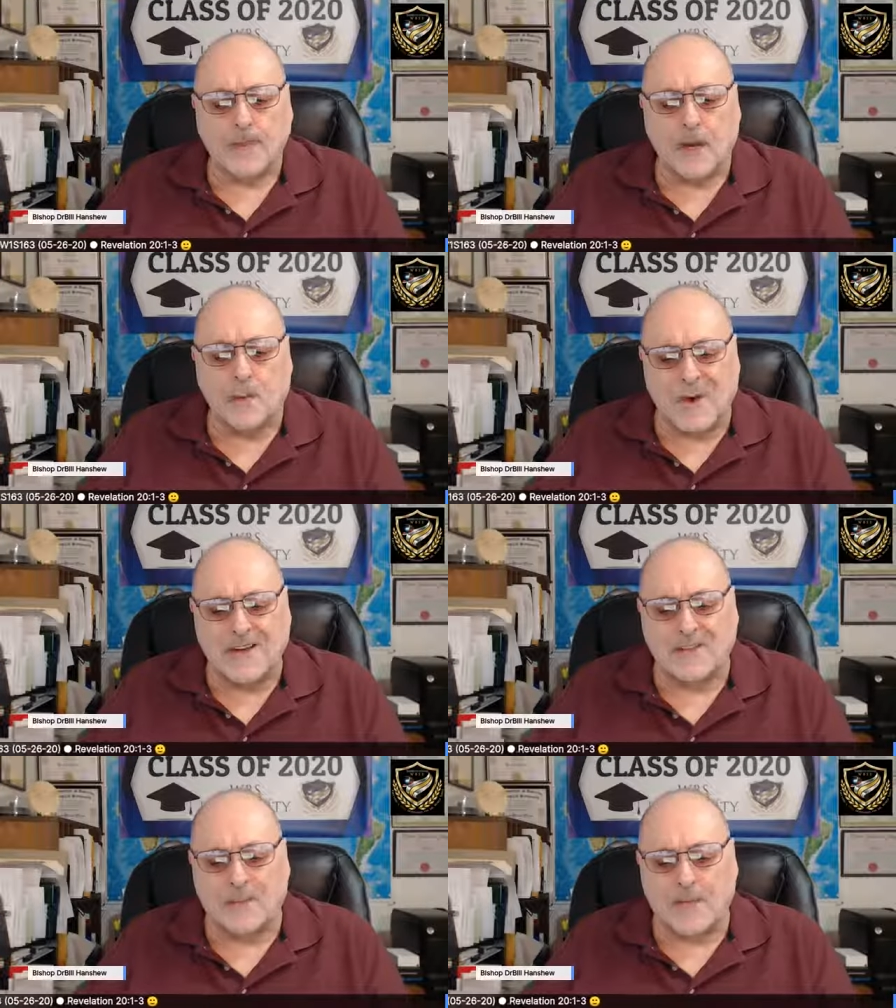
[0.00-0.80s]
he
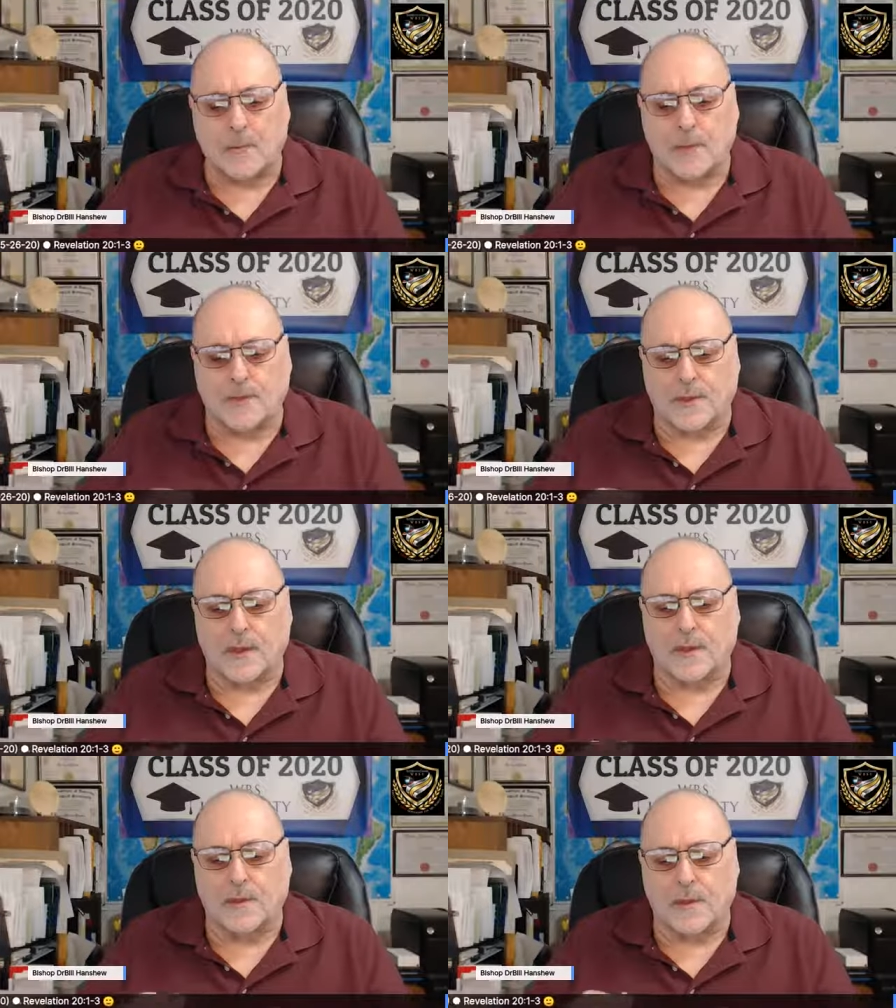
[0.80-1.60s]
raises up
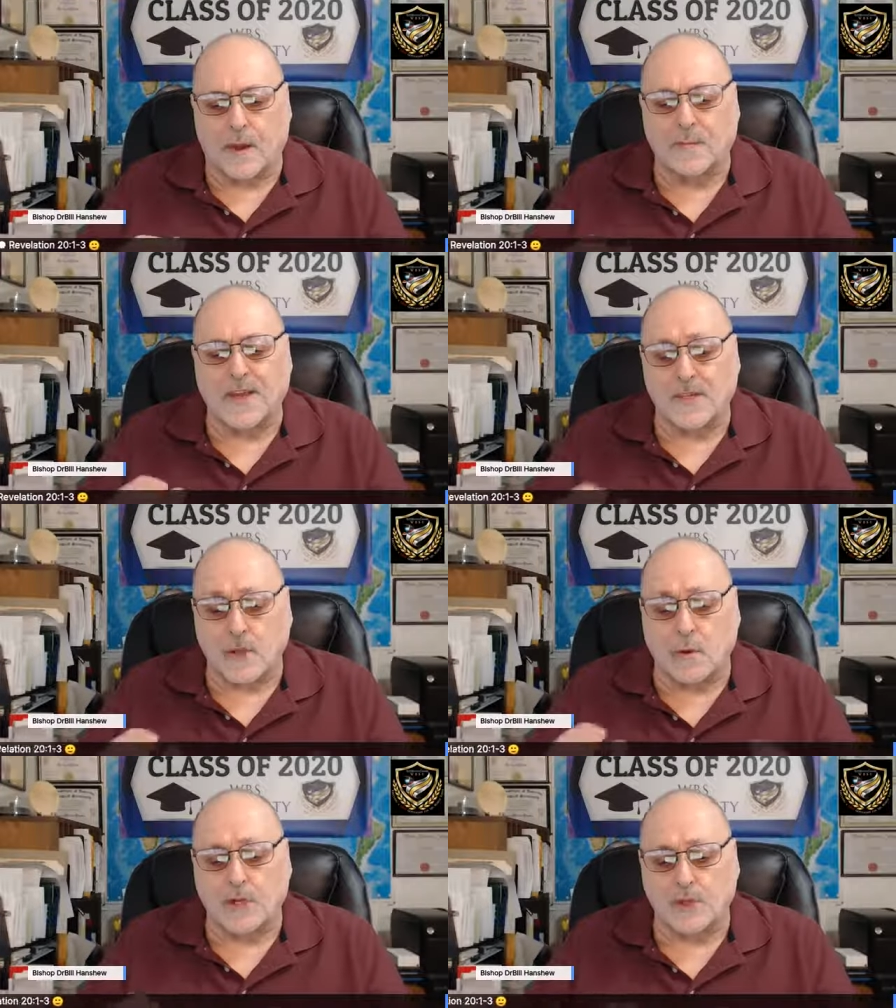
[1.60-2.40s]
within them his
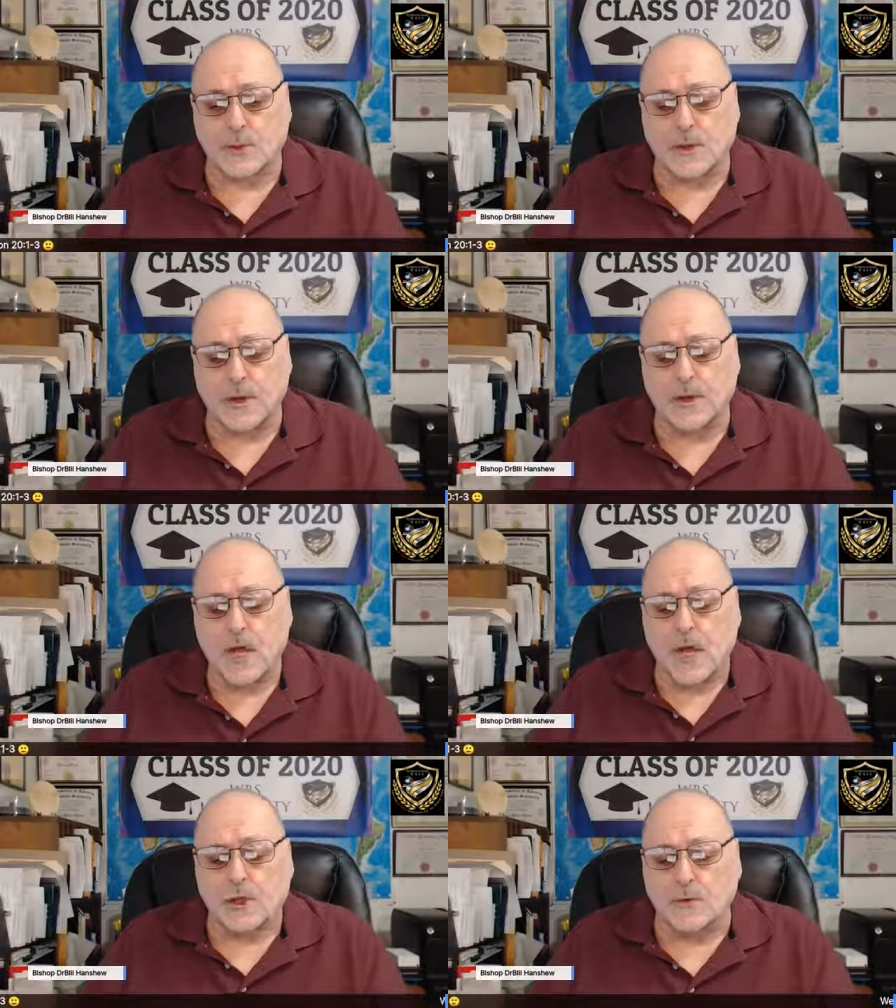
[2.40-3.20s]
Holy Spirit
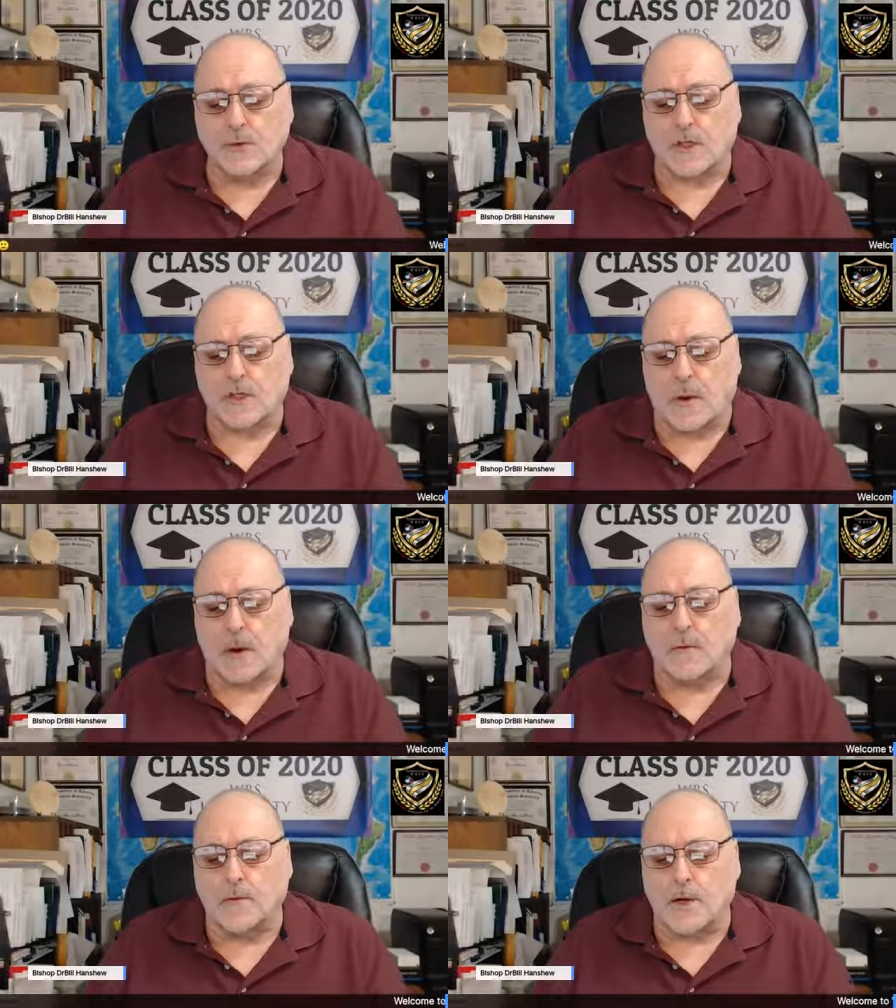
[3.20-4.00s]
to
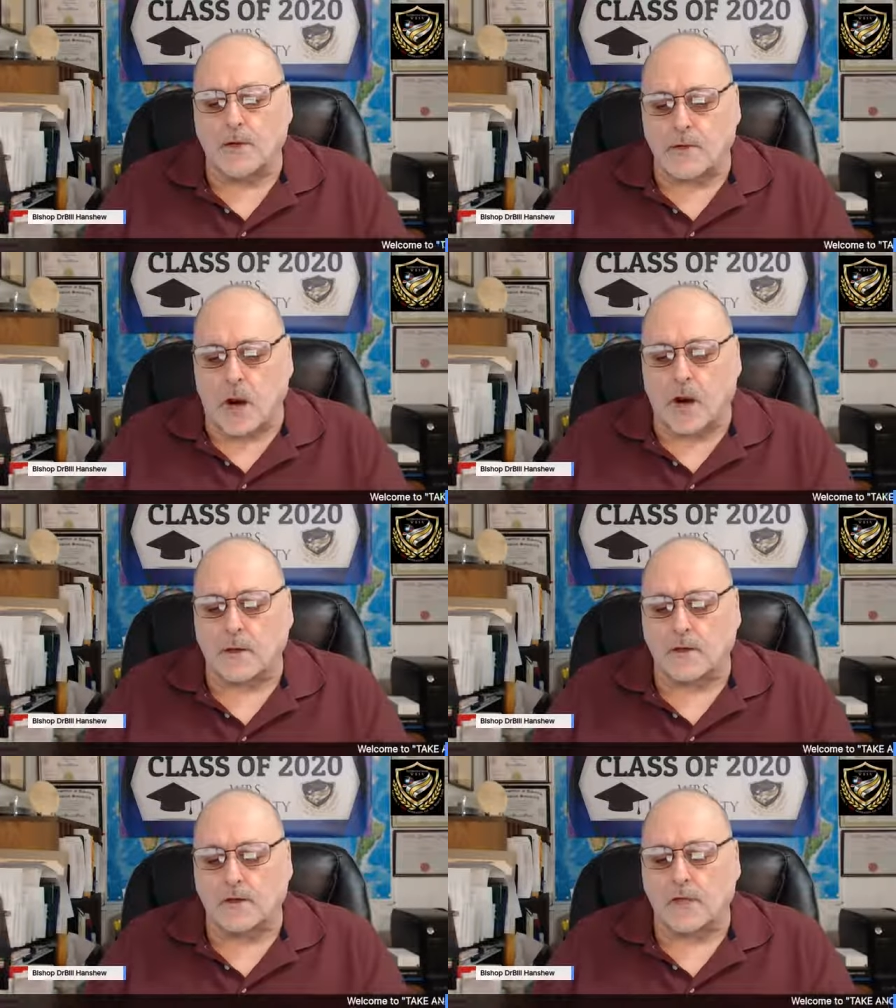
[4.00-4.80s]
dispel the
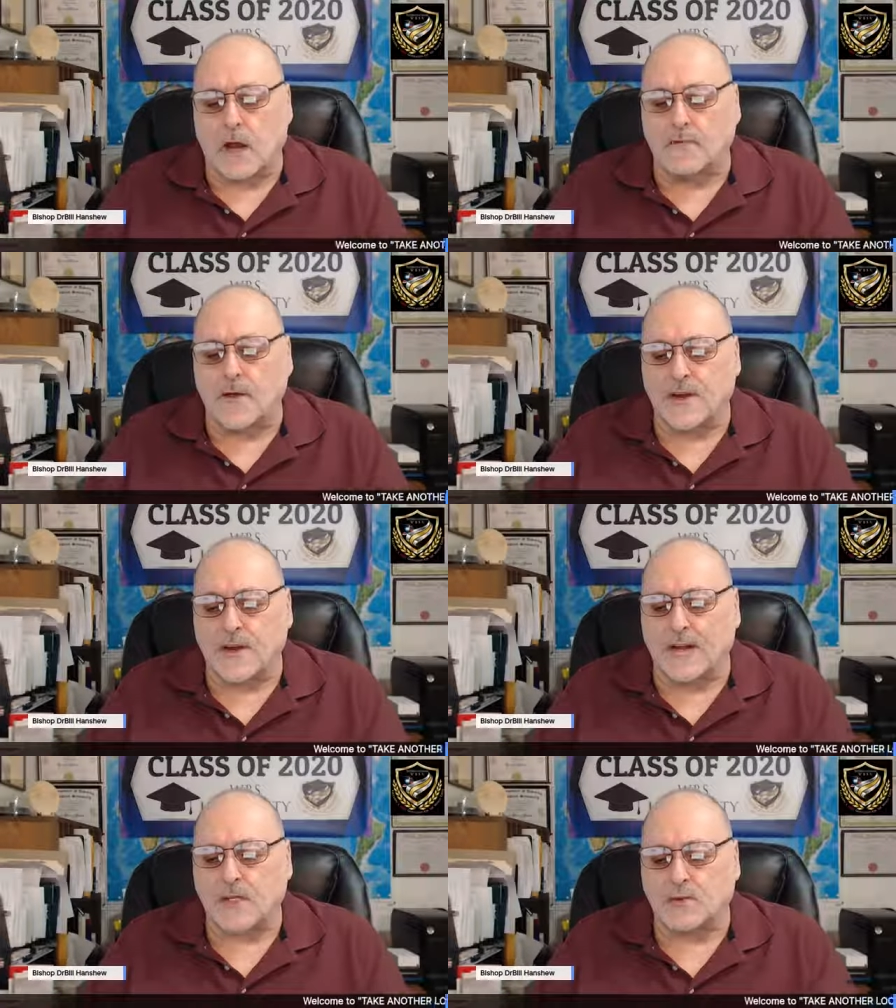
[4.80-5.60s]
darkness of the
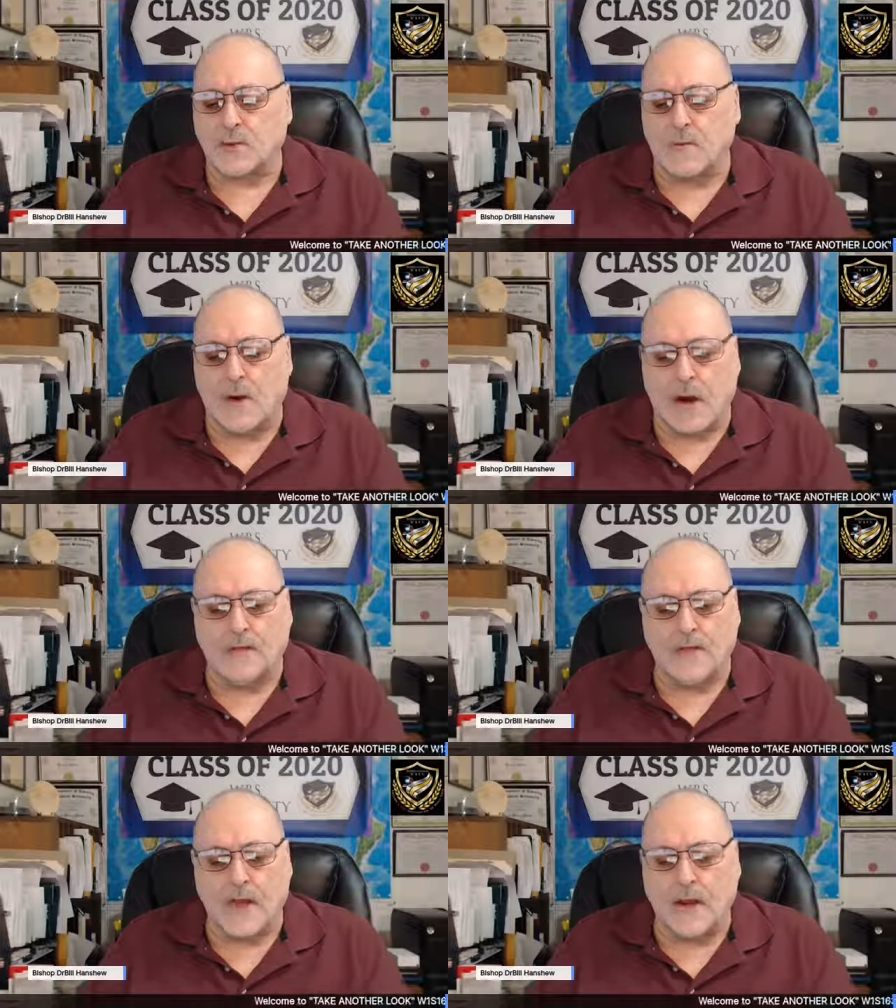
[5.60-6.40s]
natural
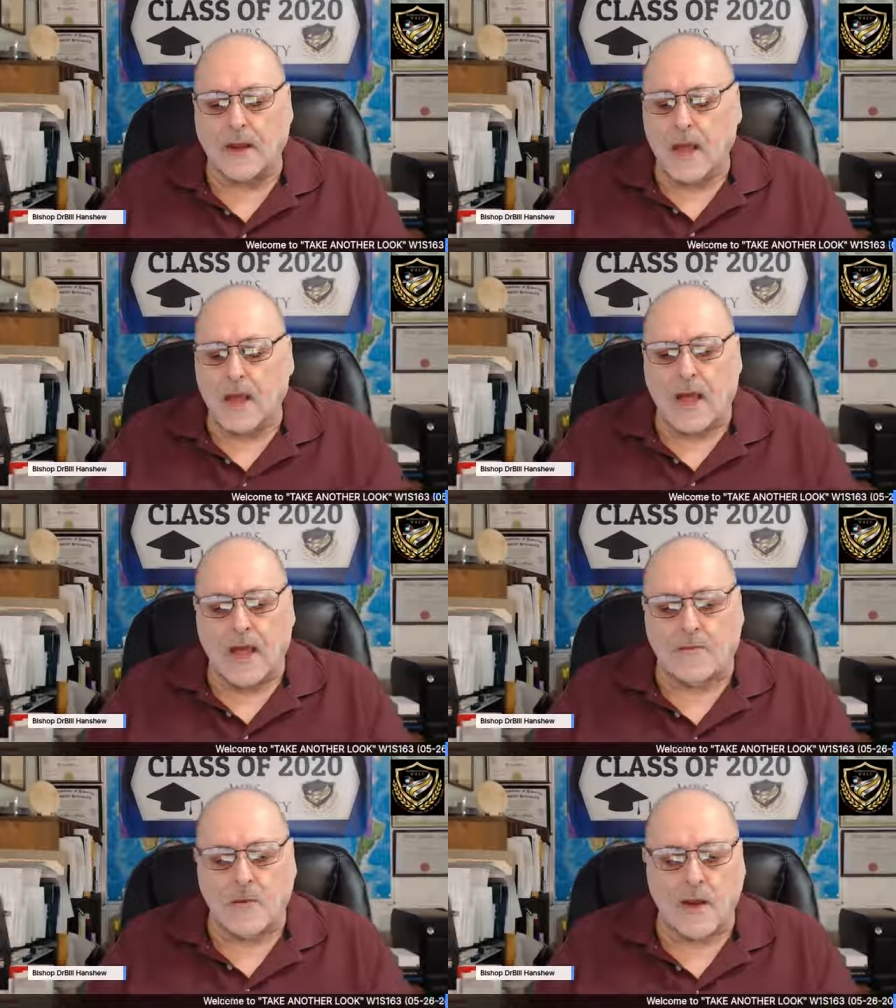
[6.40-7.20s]
mind that
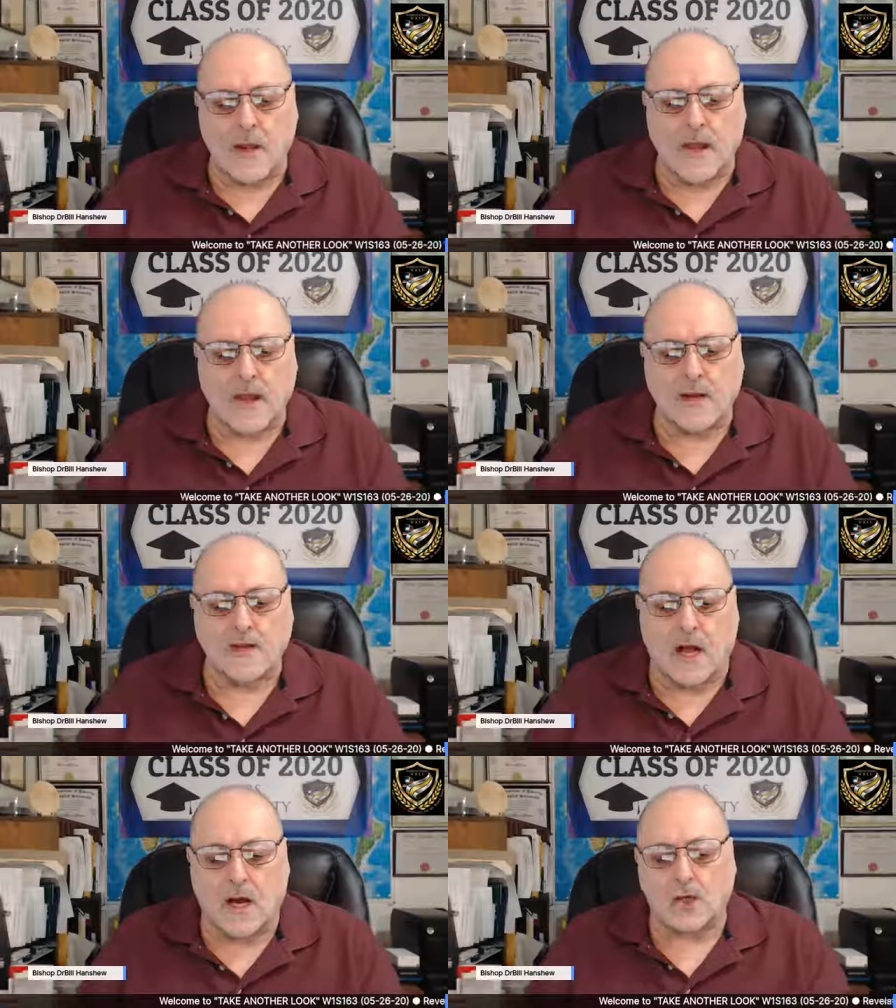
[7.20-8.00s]
ever
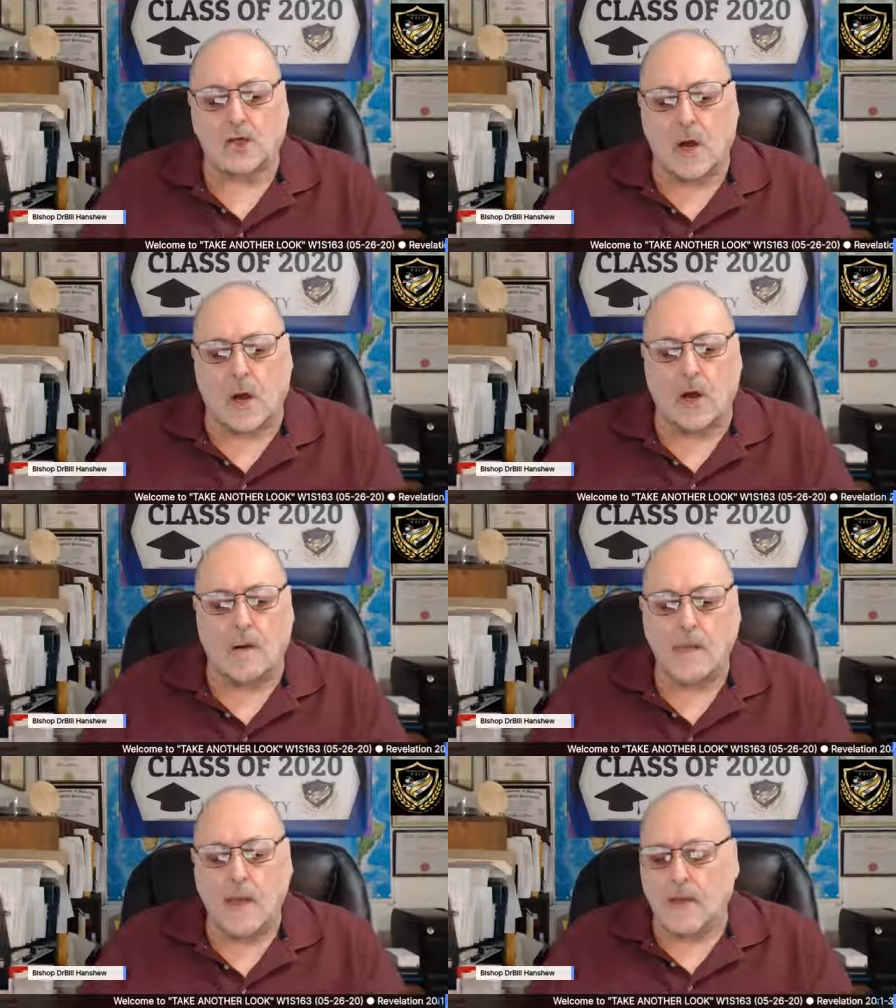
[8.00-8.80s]
hangs a uh,